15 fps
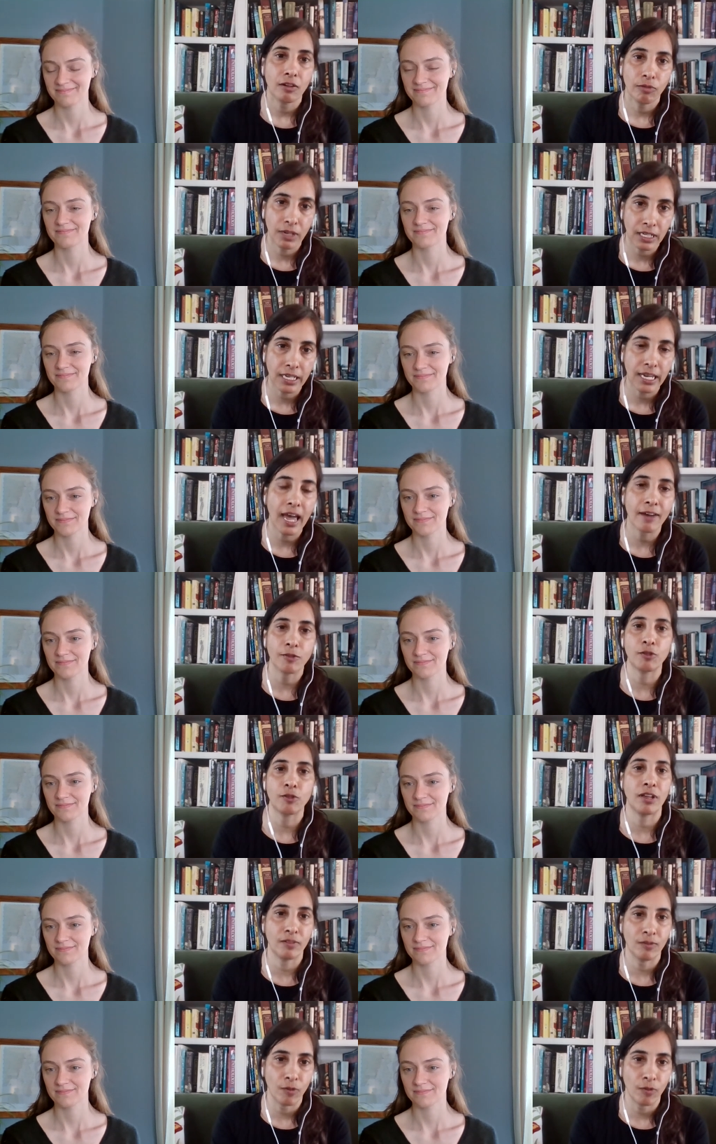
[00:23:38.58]
Speaker 1: really have
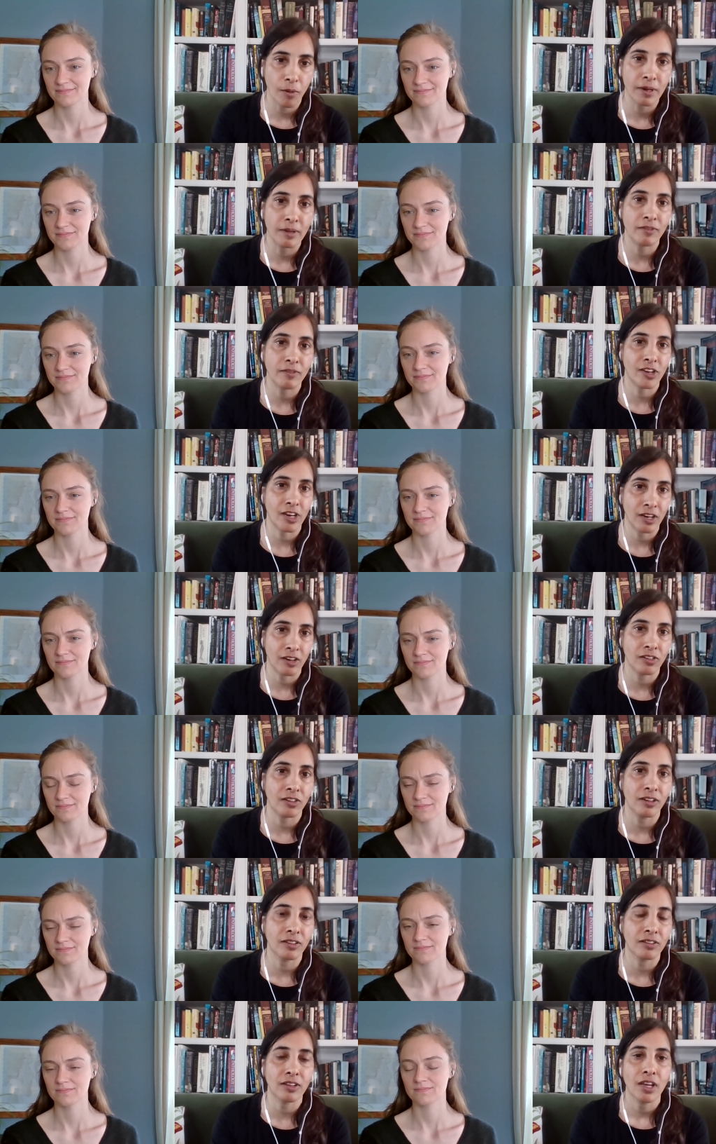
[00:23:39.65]
transformative
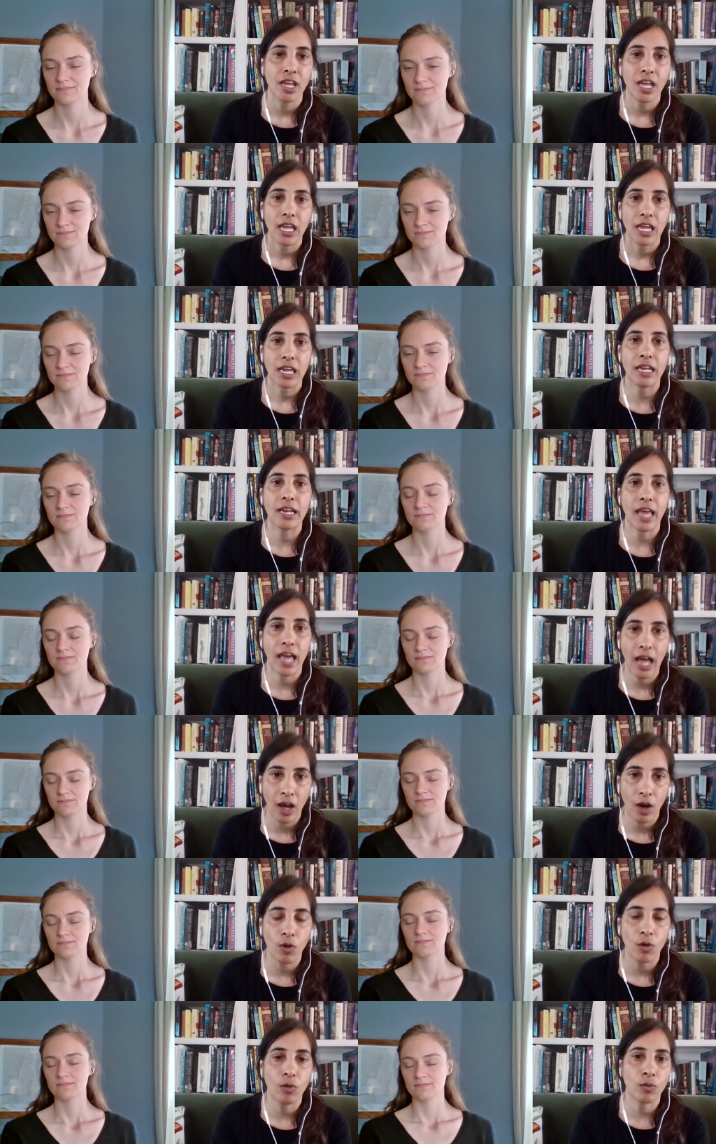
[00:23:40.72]
changes in
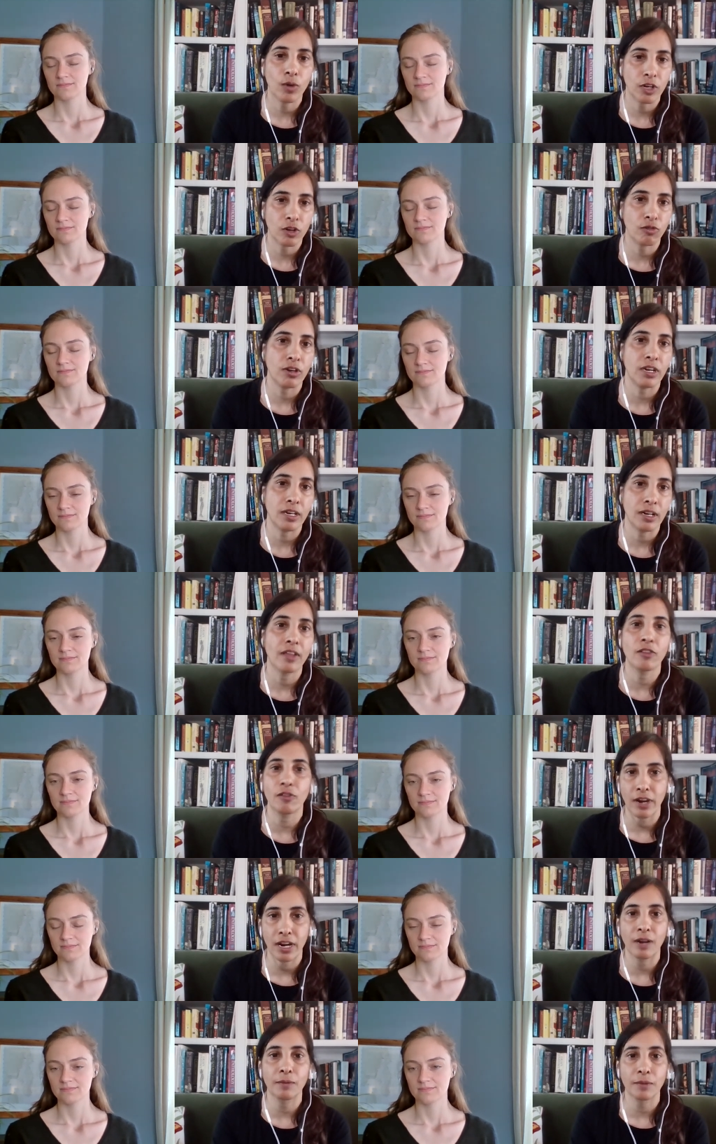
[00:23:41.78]
how we treat
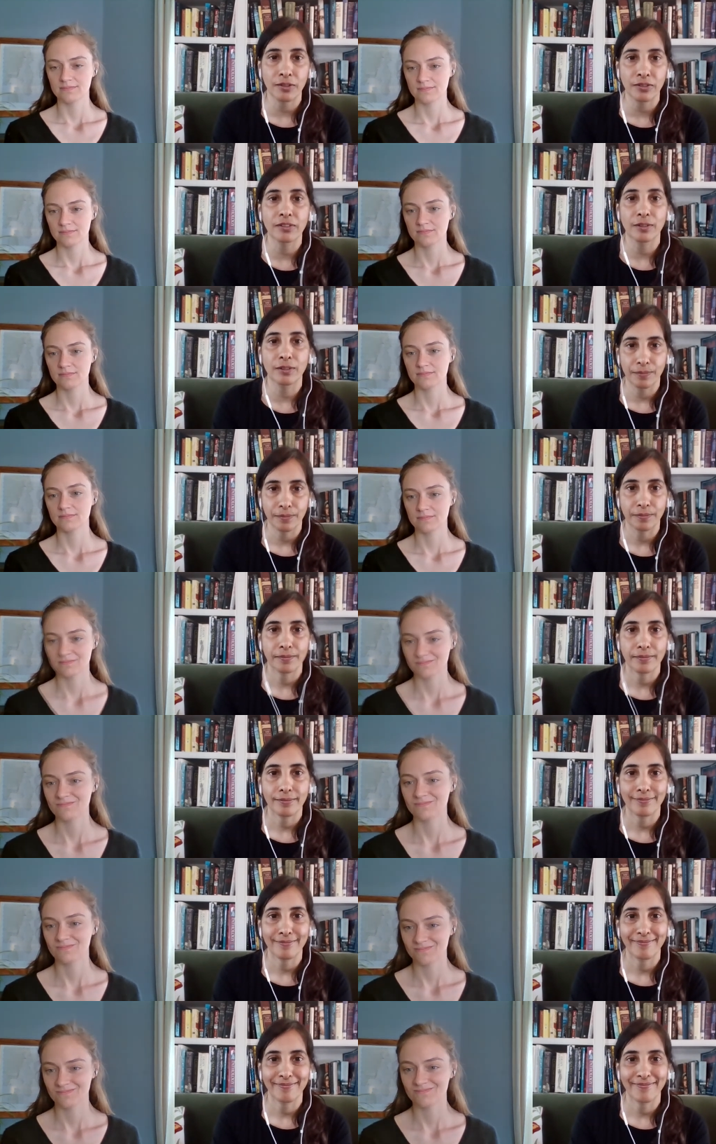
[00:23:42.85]
other animals.
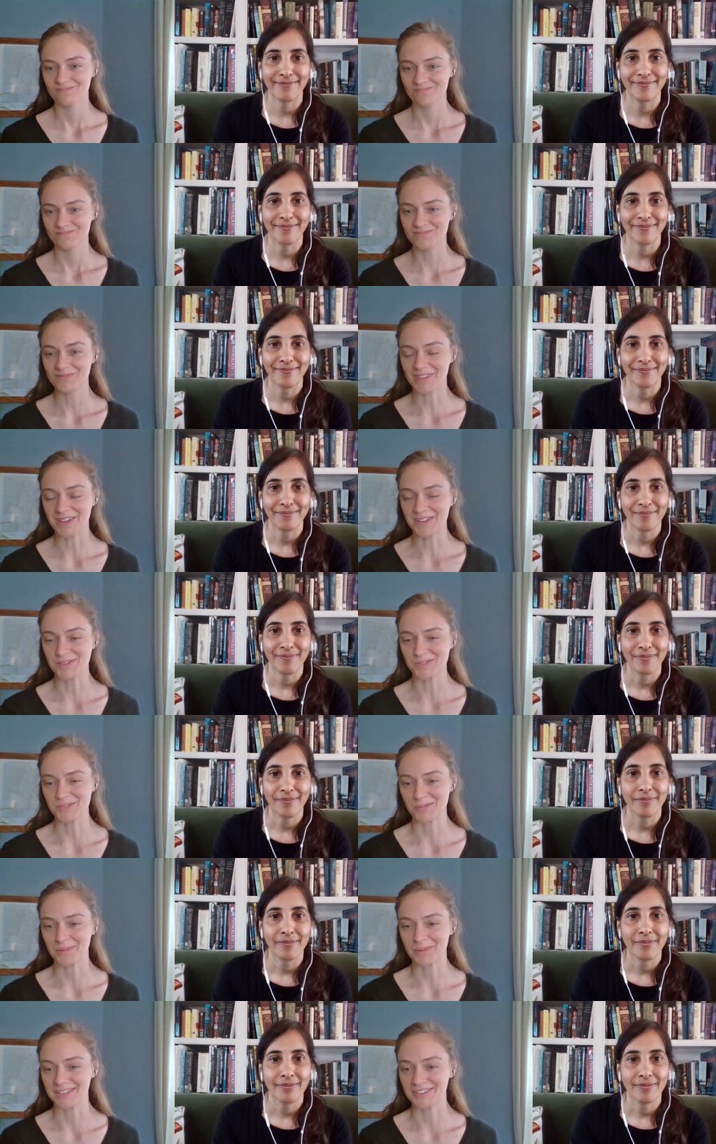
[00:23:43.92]
Speaker 2: Thank you
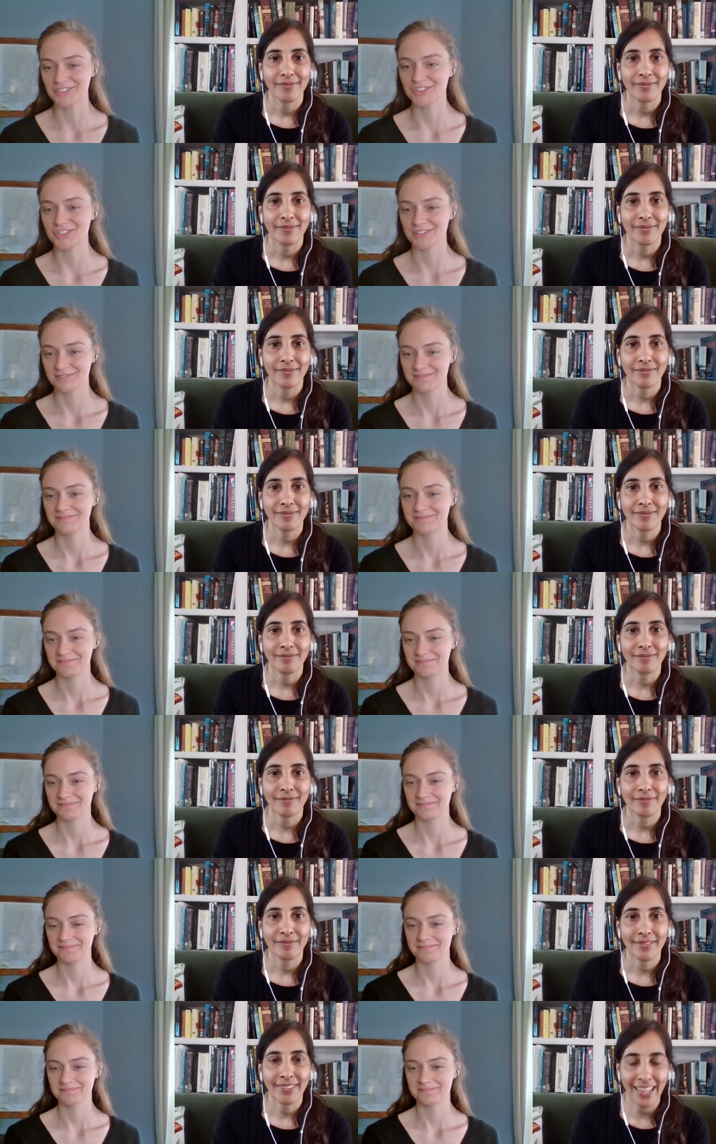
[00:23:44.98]
so much.
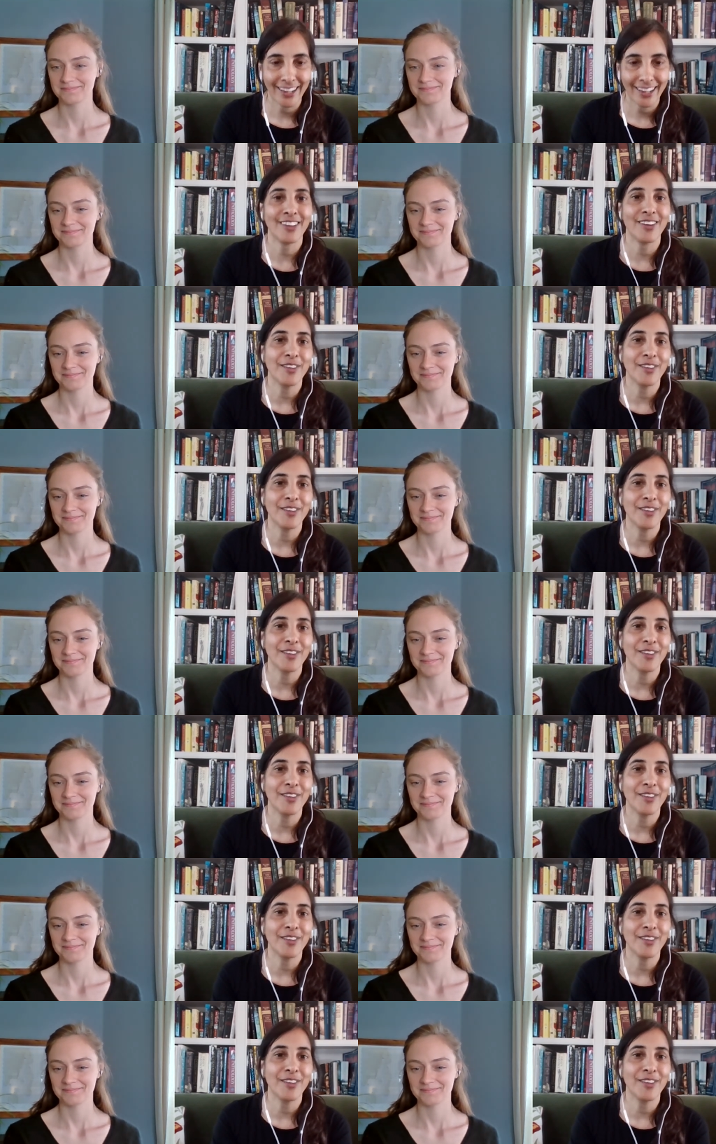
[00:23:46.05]
Speaker 1: Thank